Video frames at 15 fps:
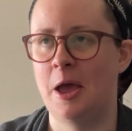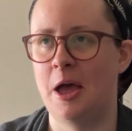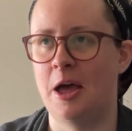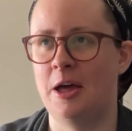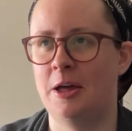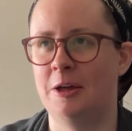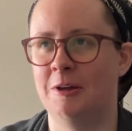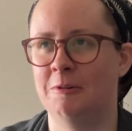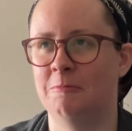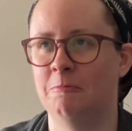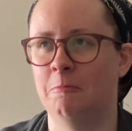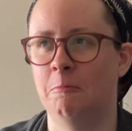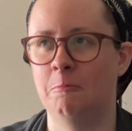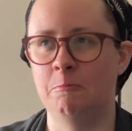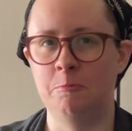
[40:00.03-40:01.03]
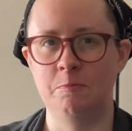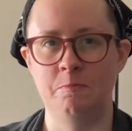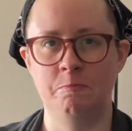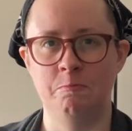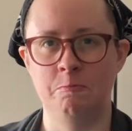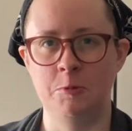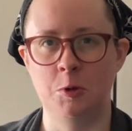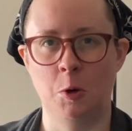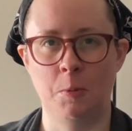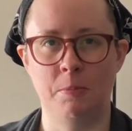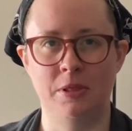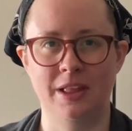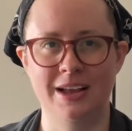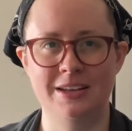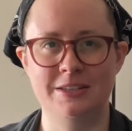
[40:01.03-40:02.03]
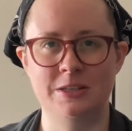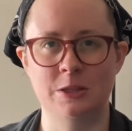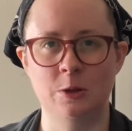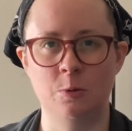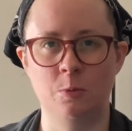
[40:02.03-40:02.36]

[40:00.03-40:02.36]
um, your place in the